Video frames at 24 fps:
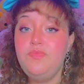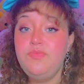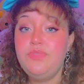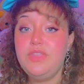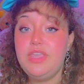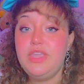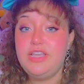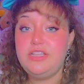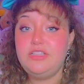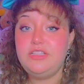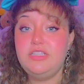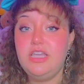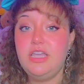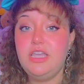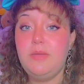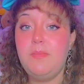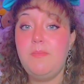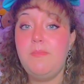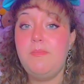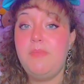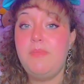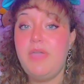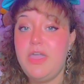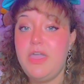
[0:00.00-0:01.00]
It's like
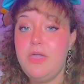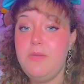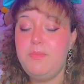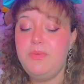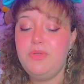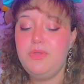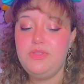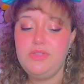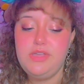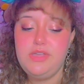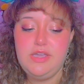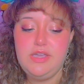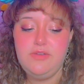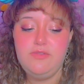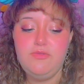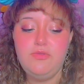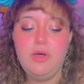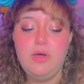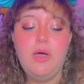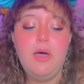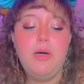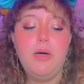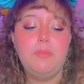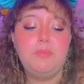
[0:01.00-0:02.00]
make-believe,
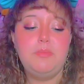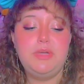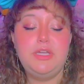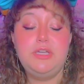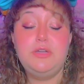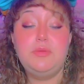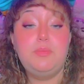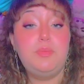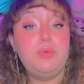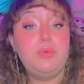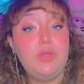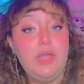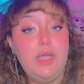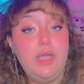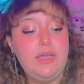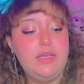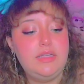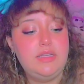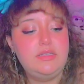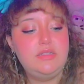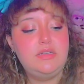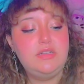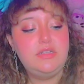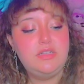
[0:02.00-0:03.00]
but you're playing
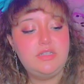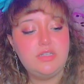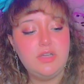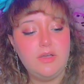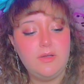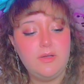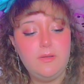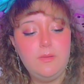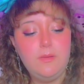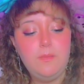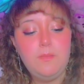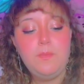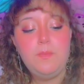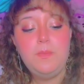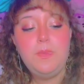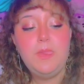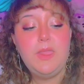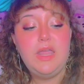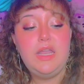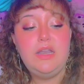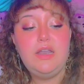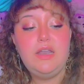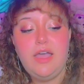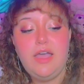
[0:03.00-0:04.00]
as an adult,
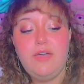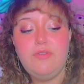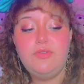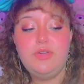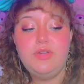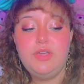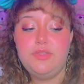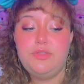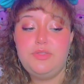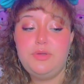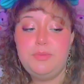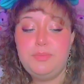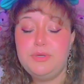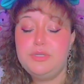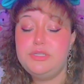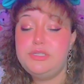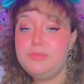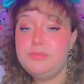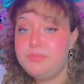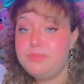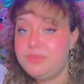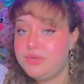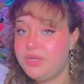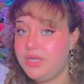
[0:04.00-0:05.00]
and every other
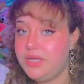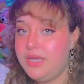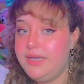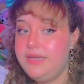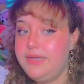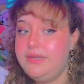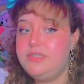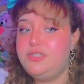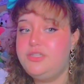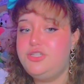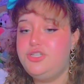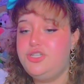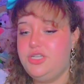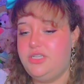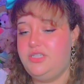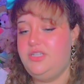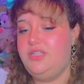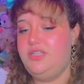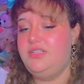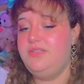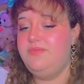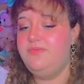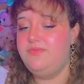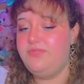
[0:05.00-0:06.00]
person playing is just
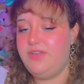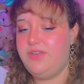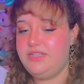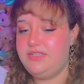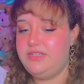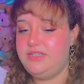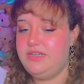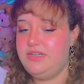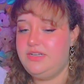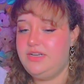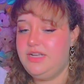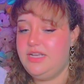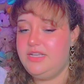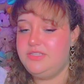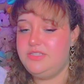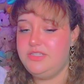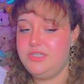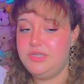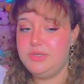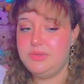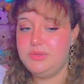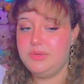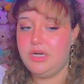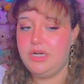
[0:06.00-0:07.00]
as invested as
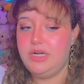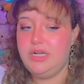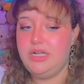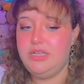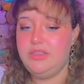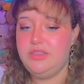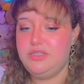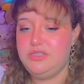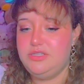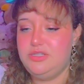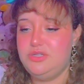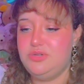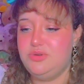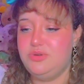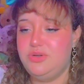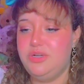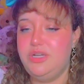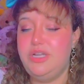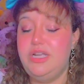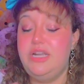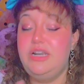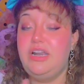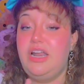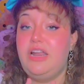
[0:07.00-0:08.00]
you are in the
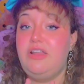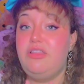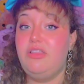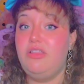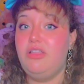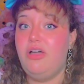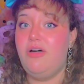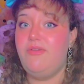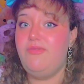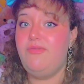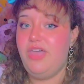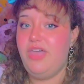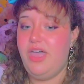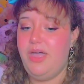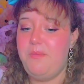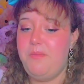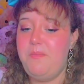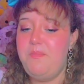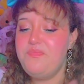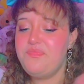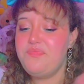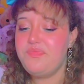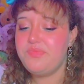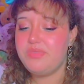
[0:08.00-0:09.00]
story, and I love that.
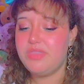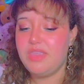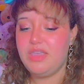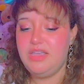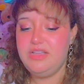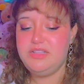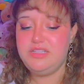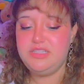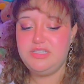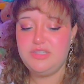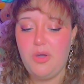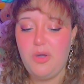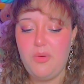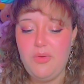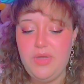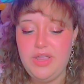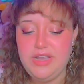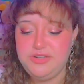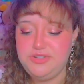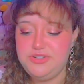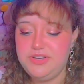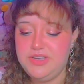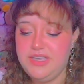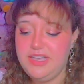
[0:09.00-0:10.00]
It's so
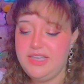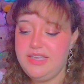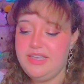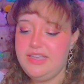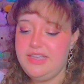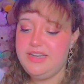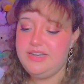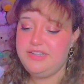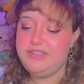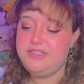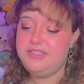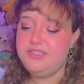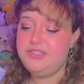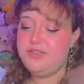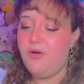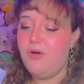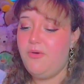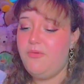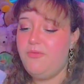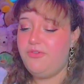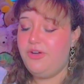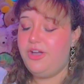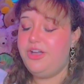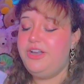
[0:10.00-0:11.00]
intricate, and it's so
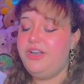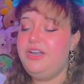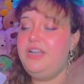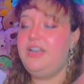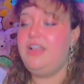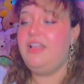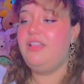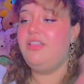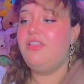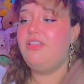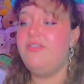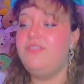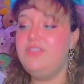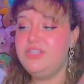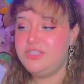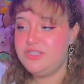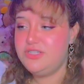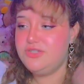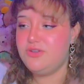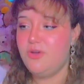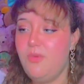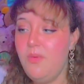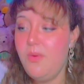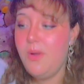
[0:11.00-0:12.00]
fun, and I love it
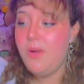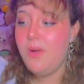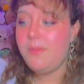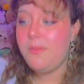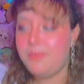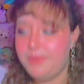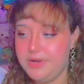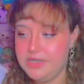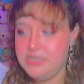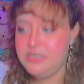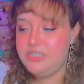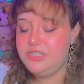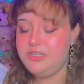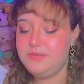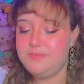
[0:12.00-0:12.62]
so much.